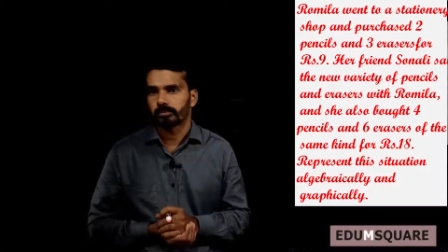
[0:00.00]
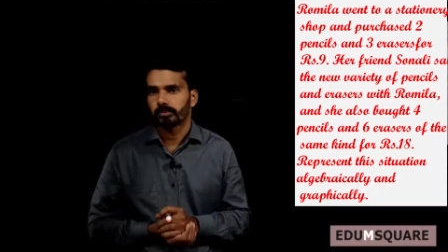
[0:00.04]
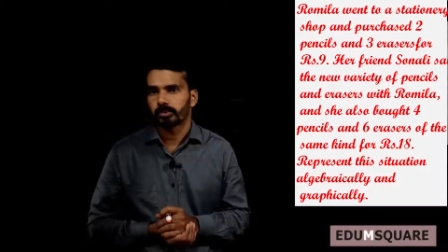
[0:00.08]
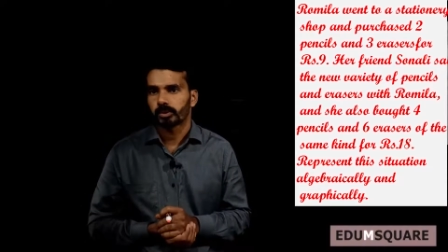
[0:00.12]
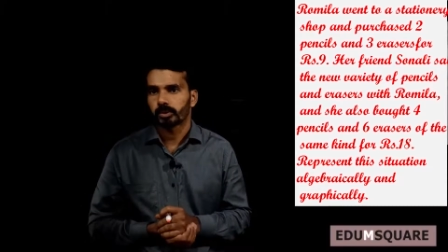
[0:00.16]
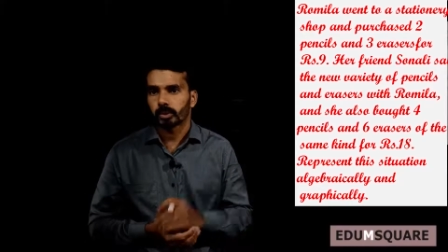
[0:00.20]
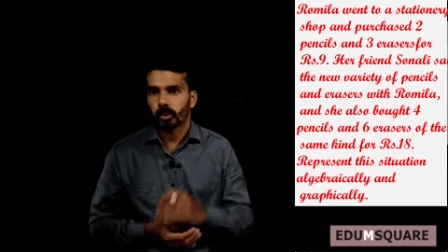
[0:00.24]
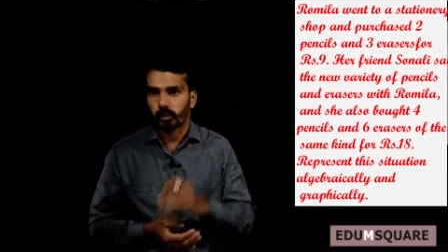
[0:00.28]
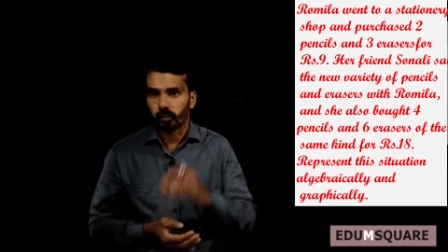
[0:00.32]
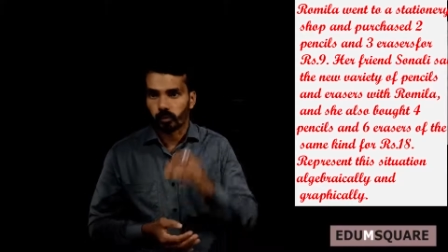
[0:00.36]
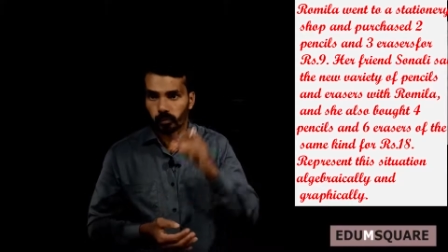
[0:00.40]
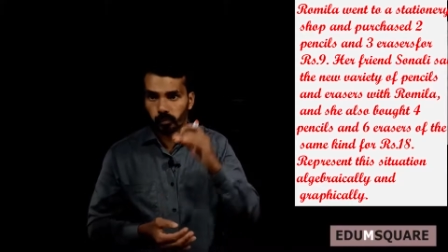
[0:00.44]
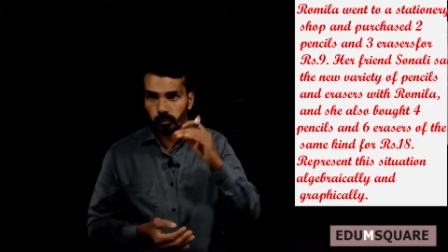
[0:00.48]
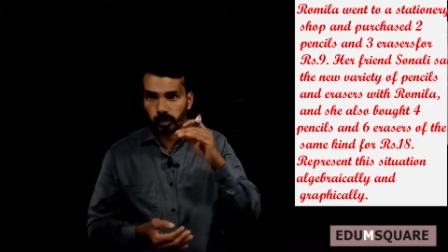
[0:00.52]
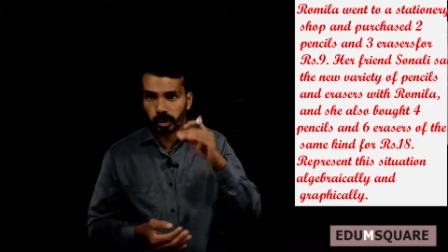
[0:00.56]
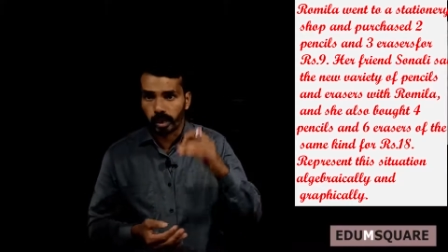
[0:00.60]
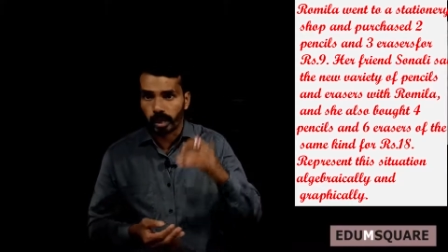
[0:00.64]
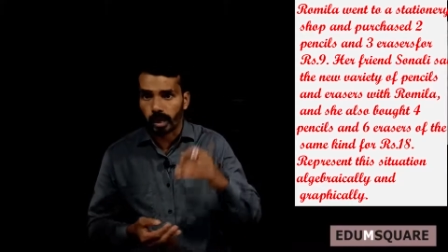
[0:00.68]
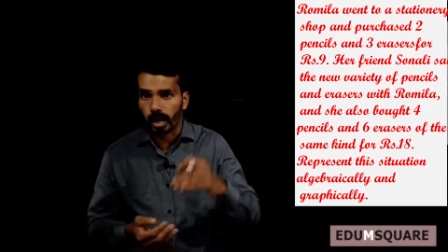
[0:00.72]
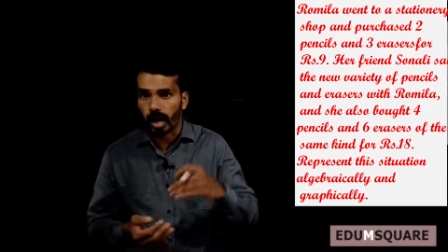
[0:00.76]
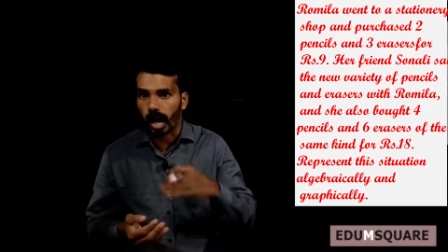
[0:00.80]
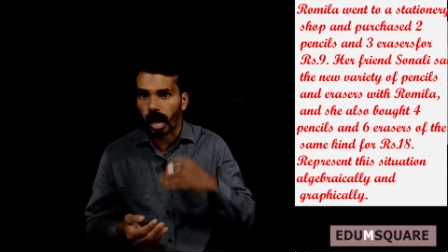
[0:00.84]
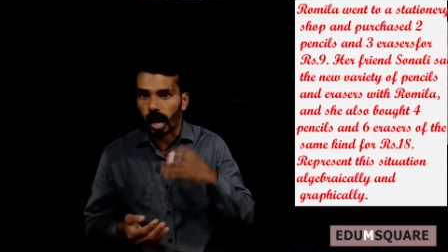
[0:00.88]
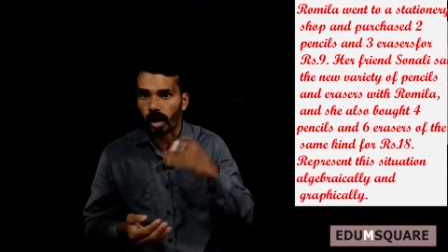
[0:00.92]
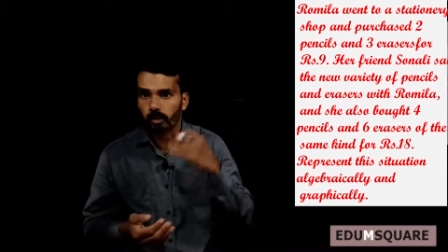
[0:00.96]
So we
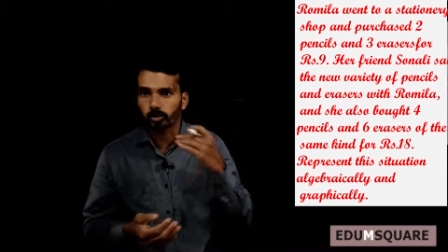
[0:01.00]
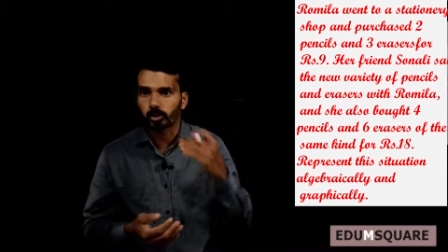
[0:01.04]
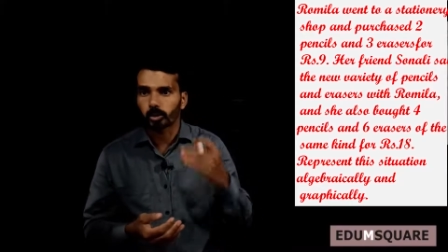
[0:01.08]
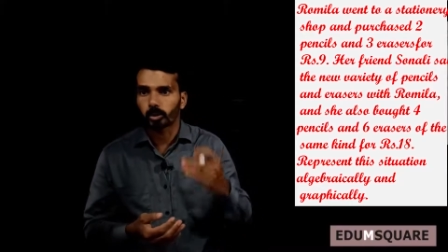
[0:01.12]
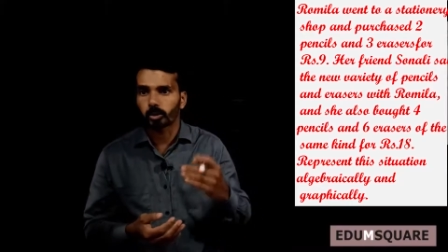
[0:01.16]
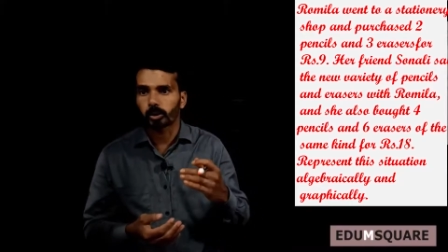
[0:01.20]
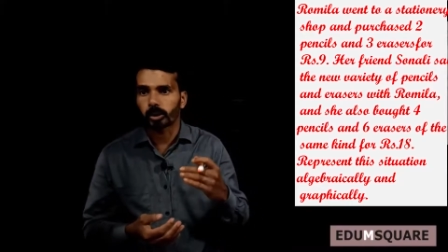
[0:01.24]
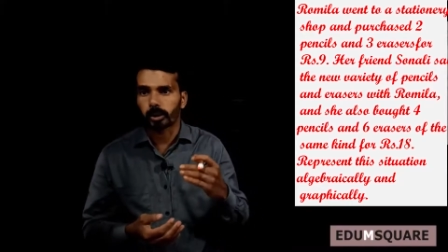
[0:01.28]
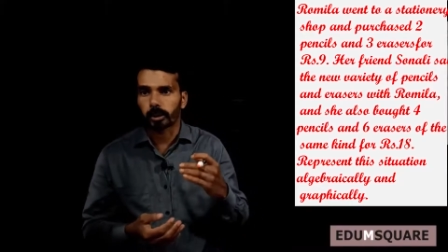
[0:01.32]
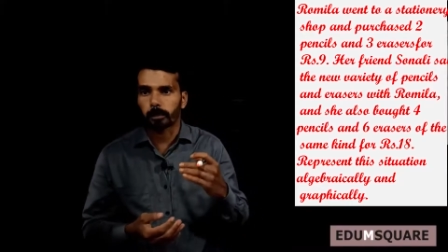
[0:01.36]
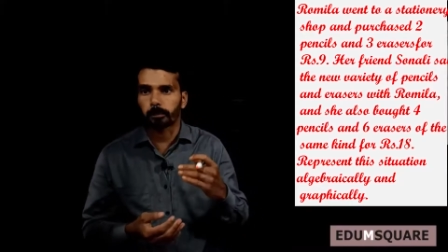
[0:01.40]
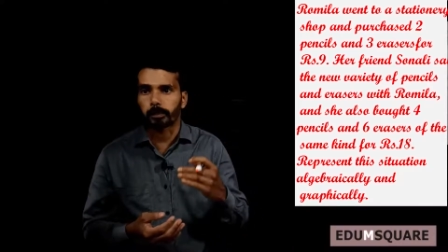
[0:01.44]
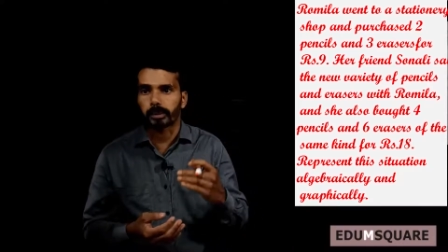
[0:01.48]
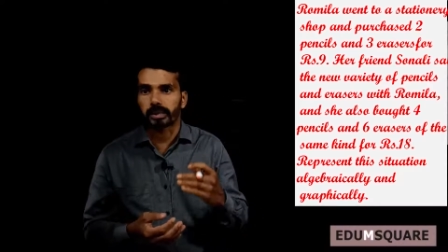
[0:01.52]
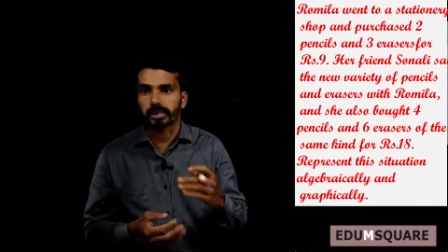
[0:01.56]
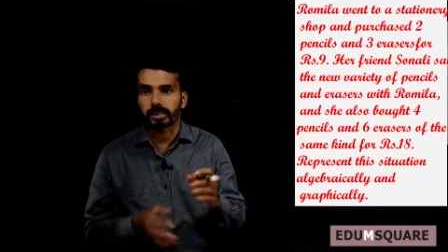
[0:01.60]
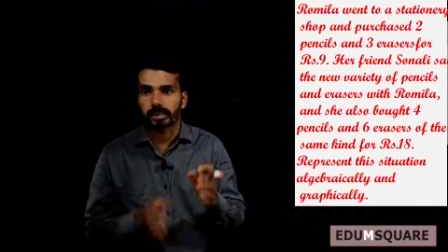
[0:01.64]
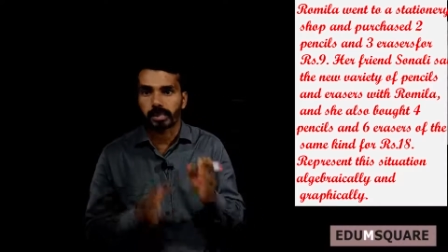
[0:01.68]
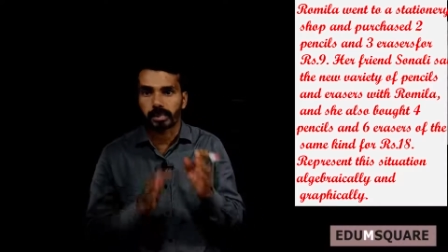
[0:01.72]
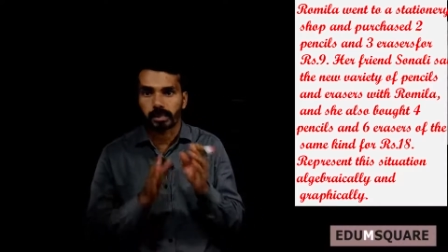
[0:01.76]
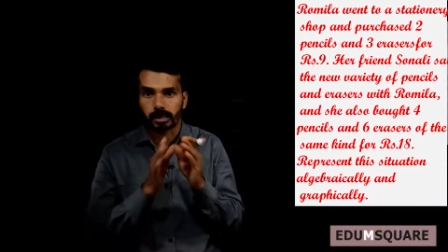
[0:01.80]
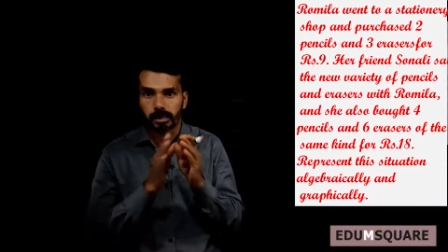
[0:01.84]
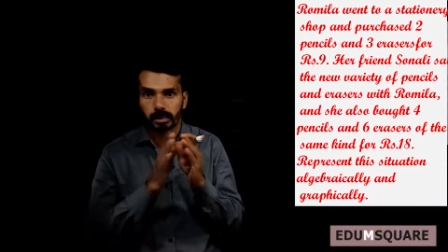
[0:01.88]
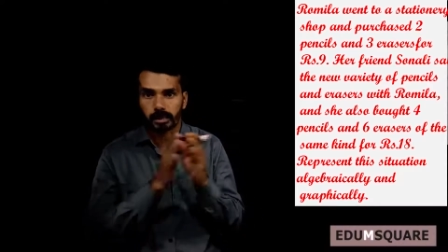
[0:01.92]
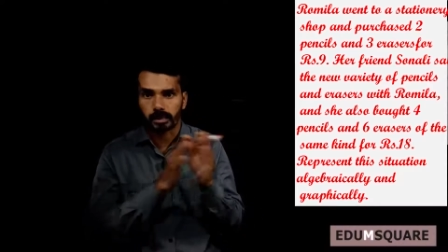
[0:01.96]
have to
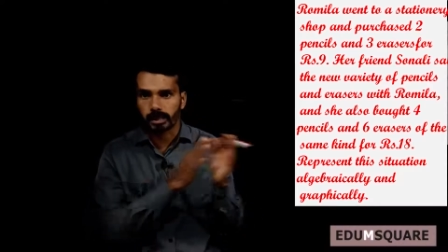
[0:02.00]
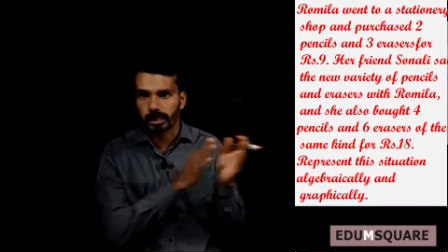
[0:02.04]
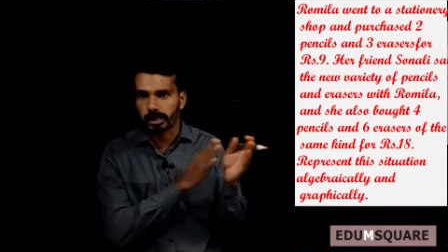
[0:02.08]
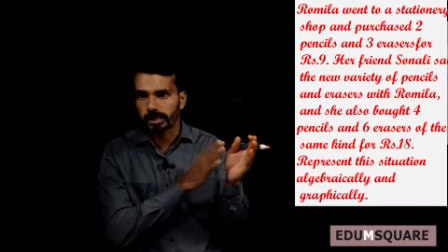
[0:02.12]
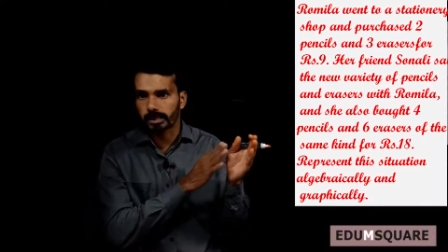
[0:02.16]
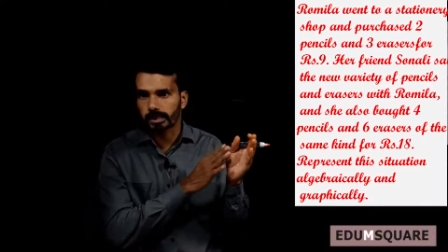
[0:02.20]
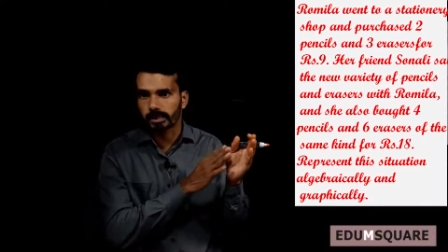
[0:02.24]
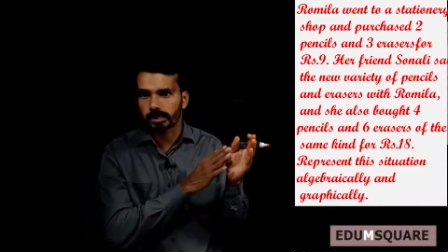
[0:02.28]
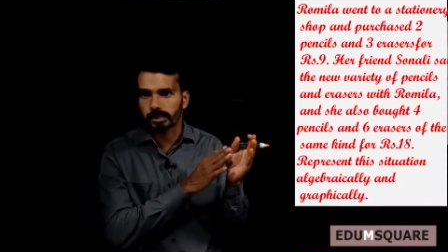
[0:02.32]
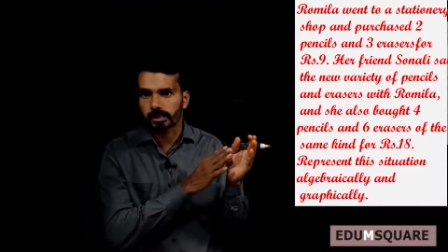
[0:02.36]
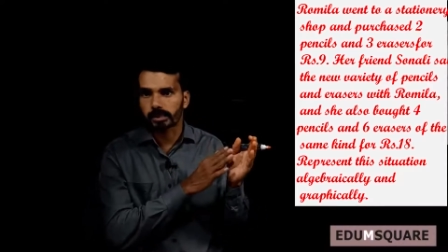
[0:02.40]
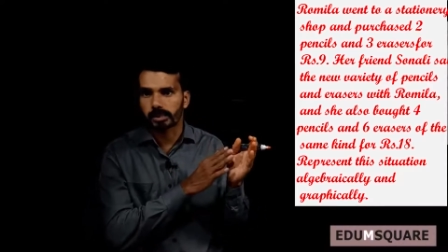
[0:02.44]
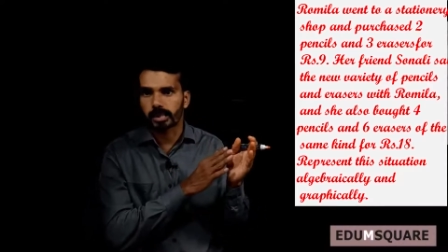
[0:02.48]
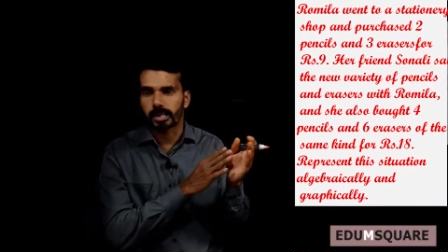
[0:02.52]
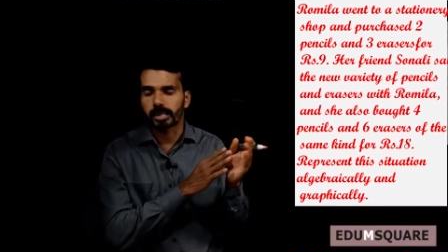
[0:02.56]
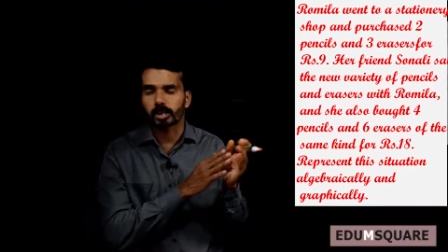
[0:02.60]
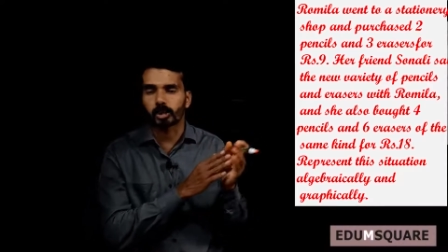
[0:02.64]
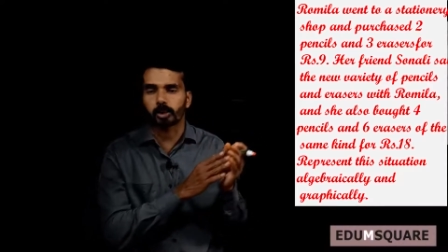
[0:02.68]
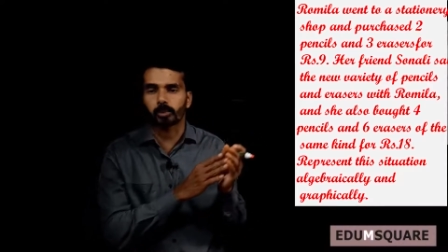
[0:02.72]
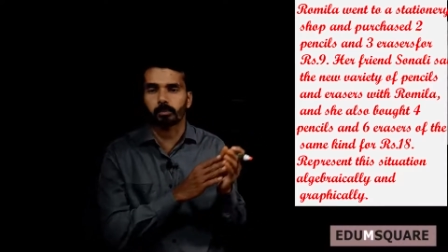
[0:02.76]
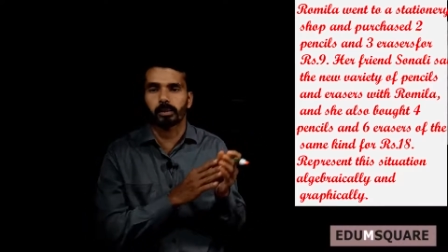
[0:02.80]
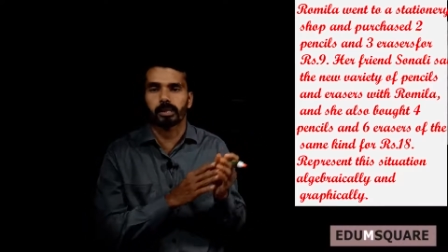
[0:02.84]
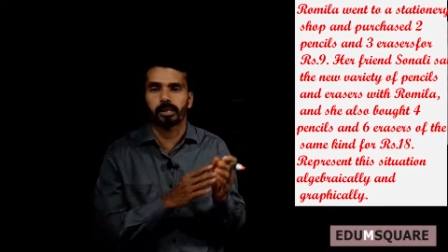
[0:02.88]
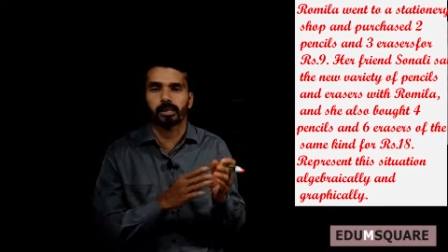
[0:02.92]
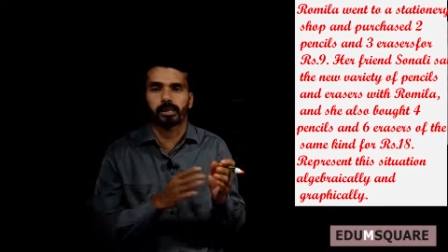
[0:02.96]
represent this
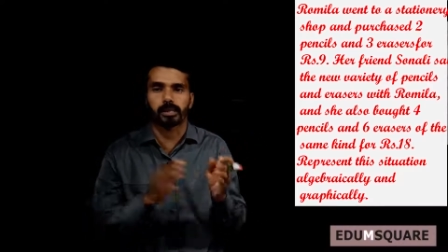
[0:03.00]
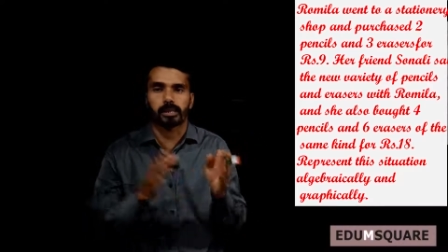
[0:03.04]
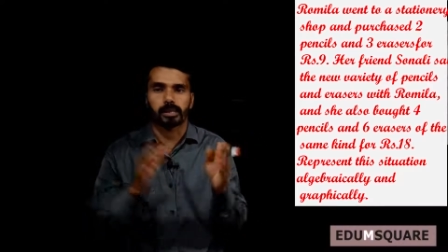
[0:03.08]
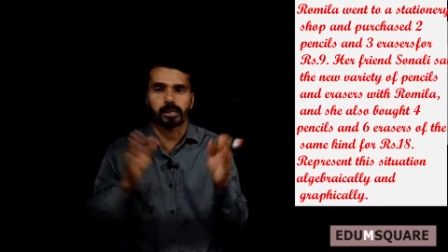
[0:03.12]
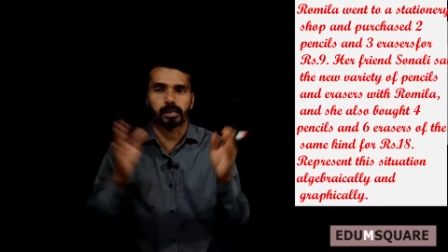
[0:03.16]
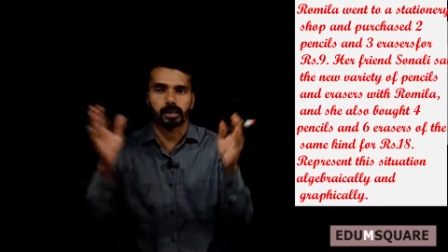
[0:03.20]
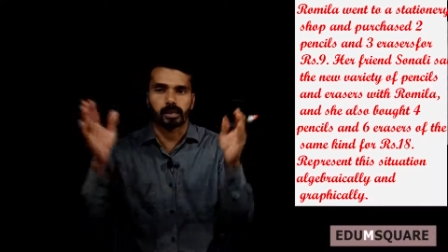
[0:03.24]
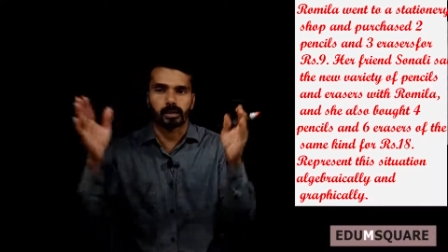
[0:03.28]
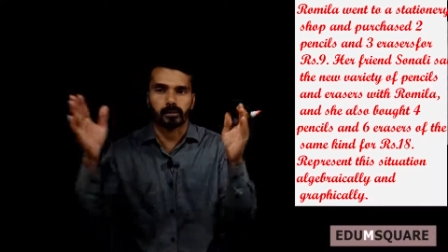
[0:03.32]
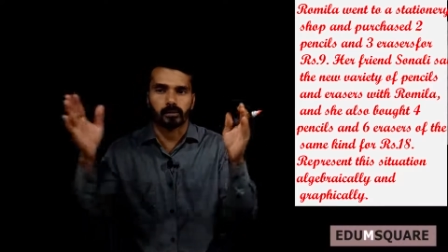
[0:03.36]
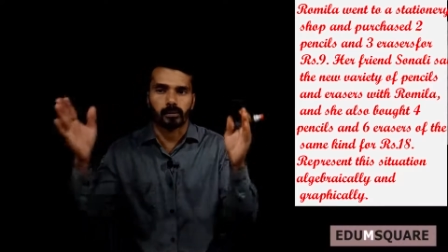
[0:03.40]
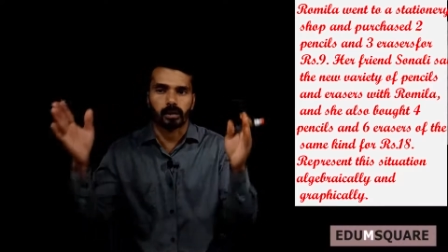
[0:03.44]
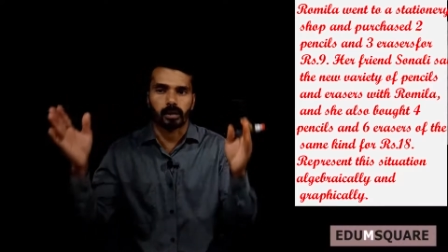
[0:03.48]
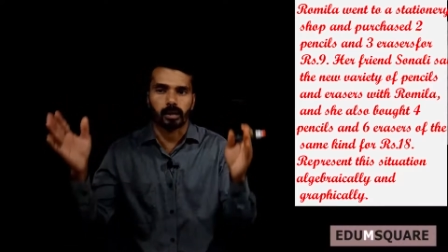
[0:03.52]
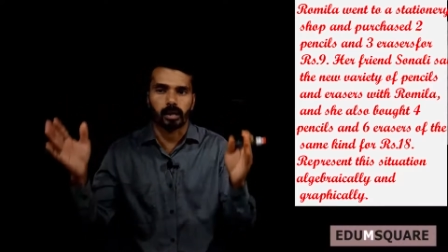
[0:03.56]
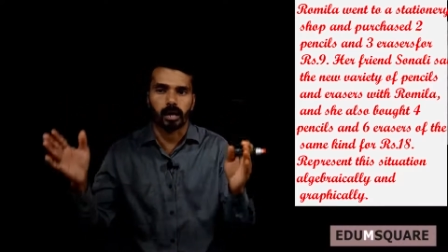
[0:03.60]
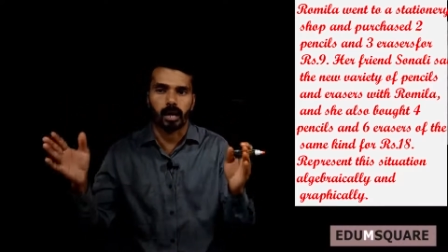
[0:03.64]
statement in the